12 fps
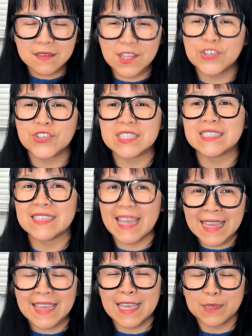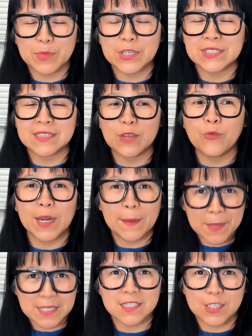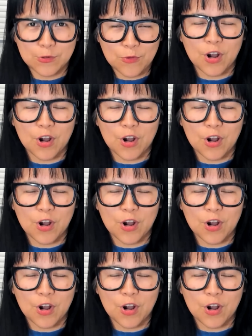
They're just saying it because they want to piss you